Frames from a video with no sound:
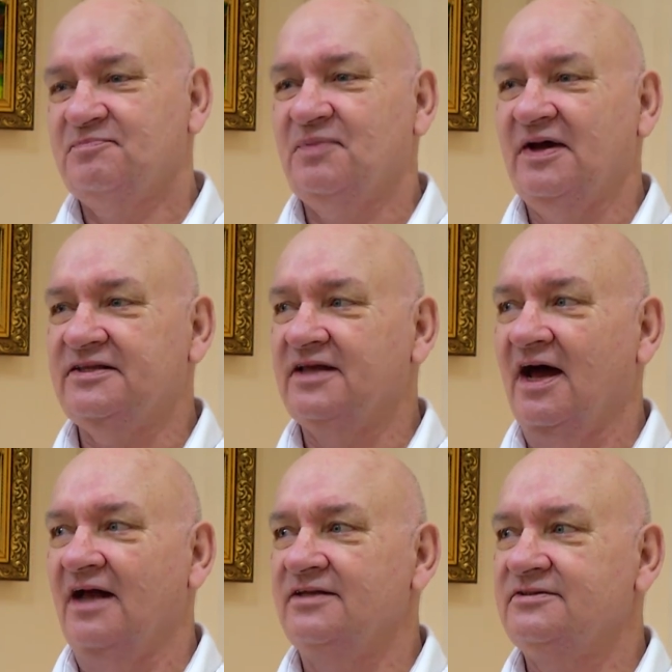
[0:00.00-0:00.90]
But
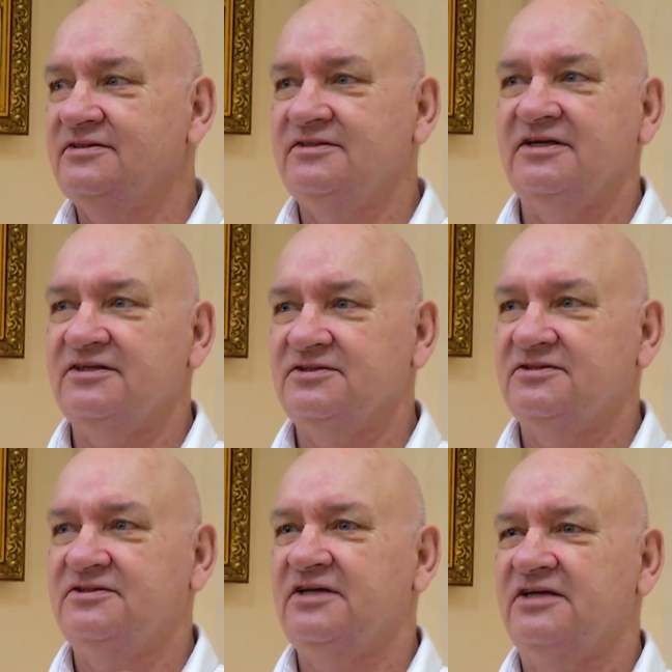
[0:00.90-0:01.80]
uh, just
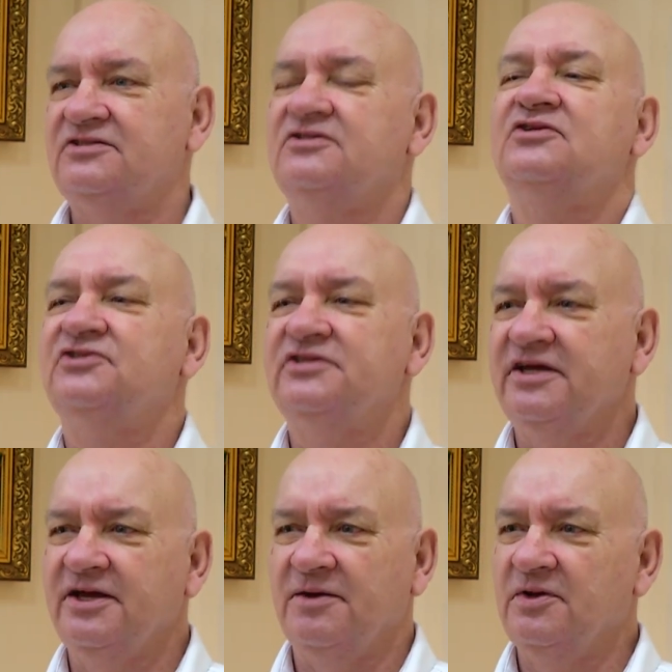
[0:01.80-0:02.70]
just to
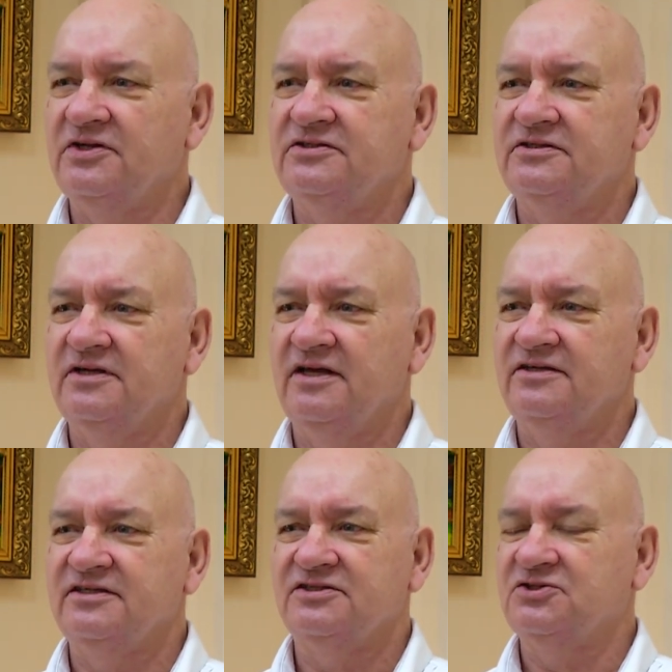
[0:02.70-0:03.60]
see him, it's,
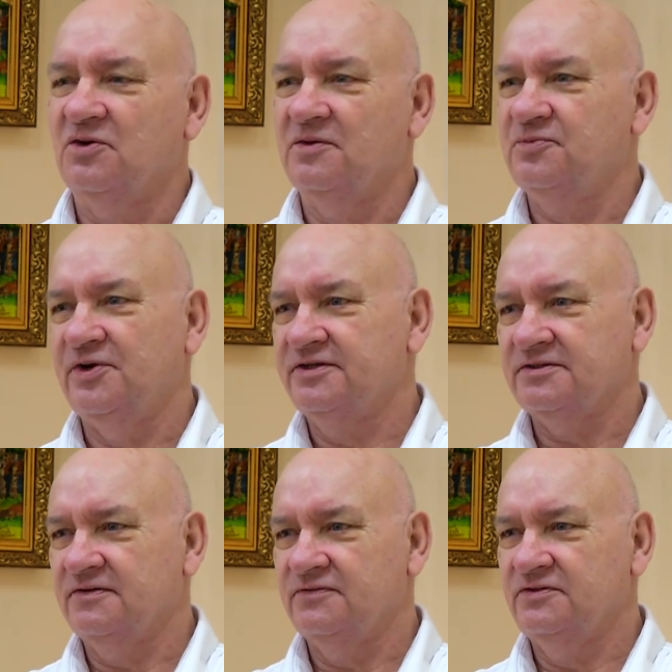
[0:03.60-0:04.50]
it's just so
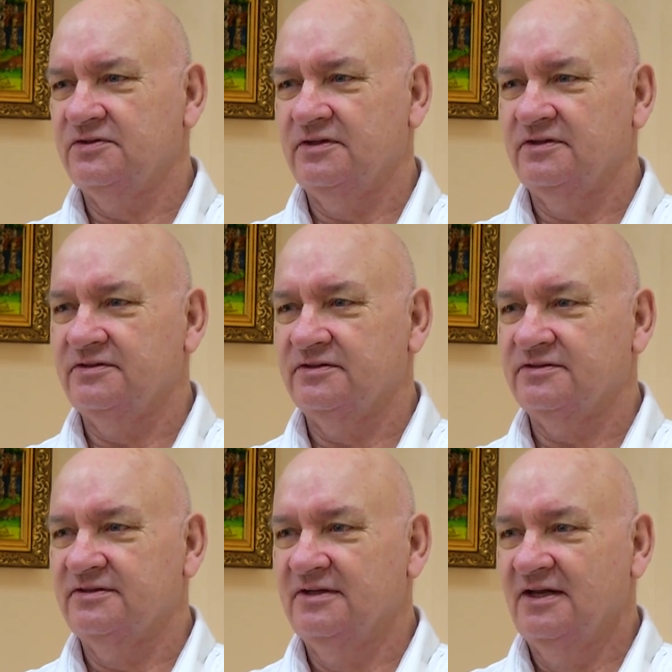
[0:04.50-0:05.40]
impressive. It's just,
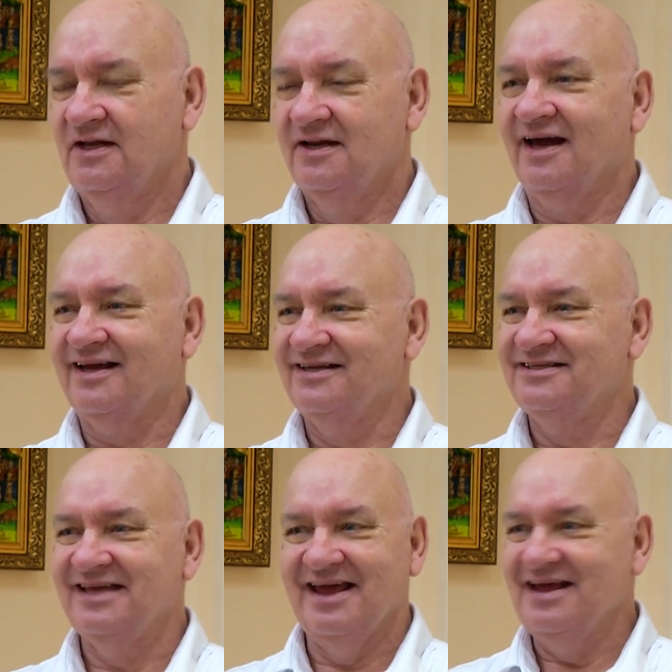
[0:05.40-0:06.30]
like I
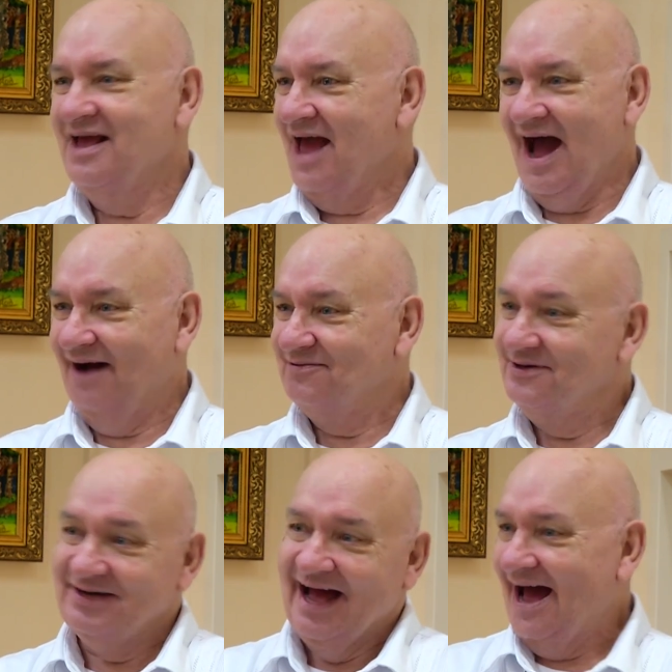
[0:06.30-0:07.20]
say, I
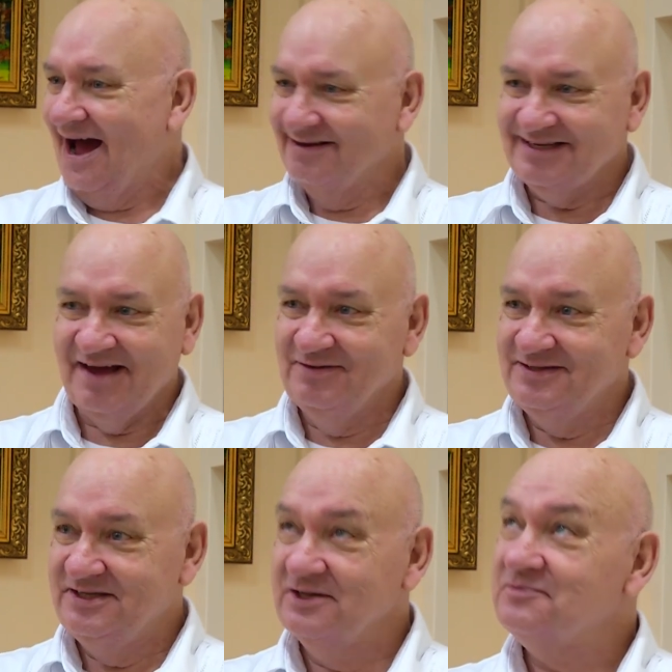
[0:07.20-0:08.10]
was, I was having
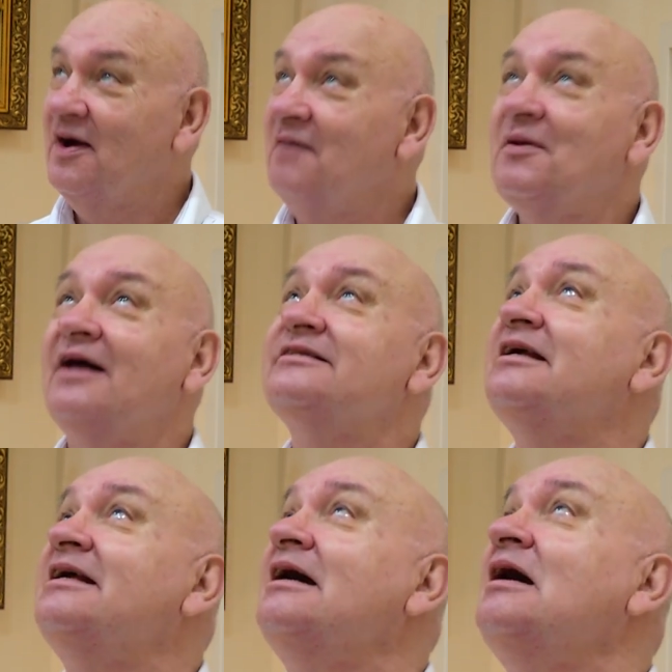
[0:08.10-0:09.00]
chills bump. I
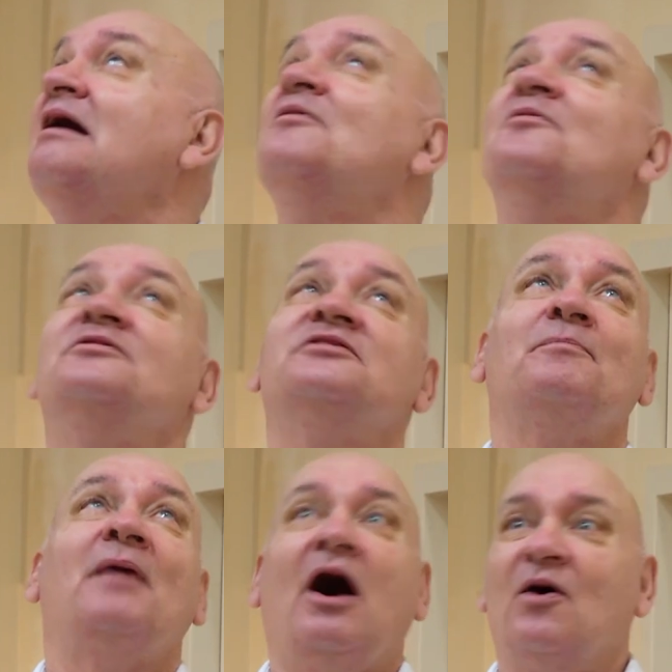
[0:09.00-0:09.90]
say, where's the
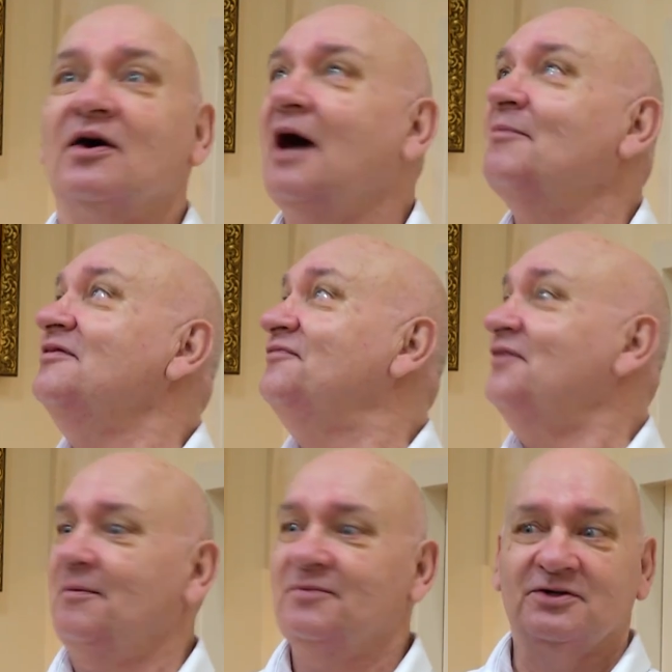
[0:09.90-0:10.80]
power coming
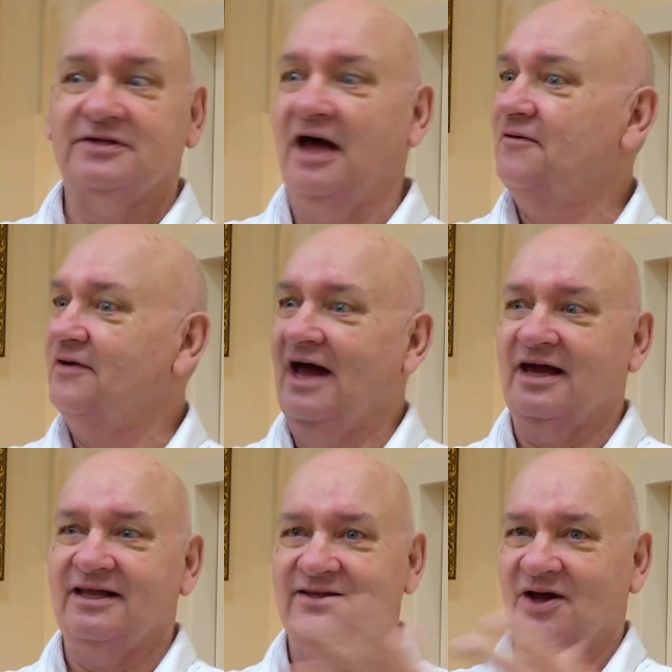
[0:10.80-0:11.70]
from? Because I, I
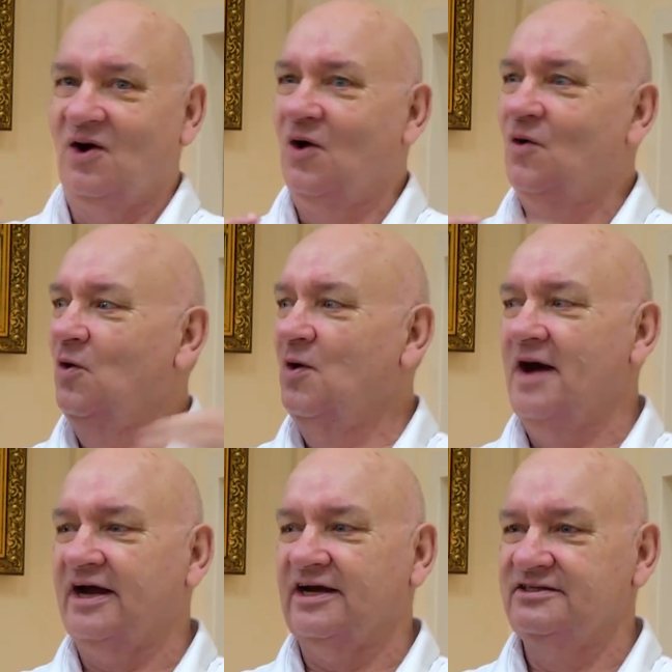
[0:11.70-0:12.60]
can, the whole room,
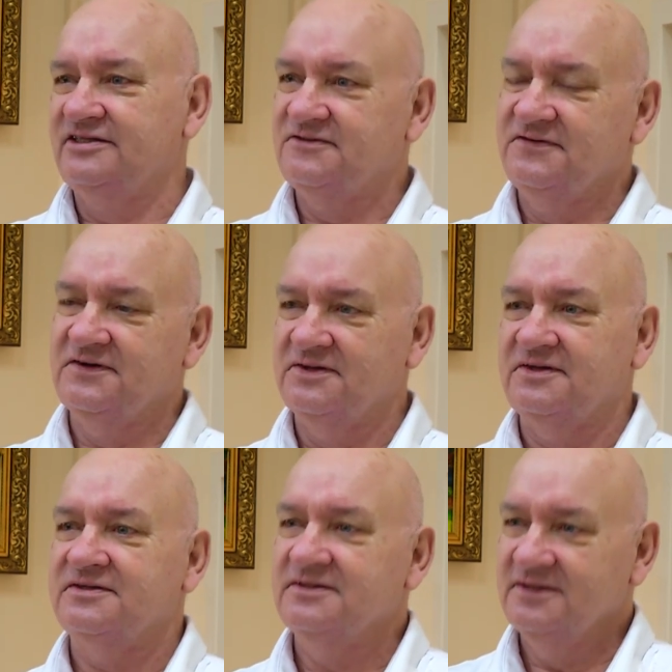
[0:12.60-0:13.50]
I can just feel this.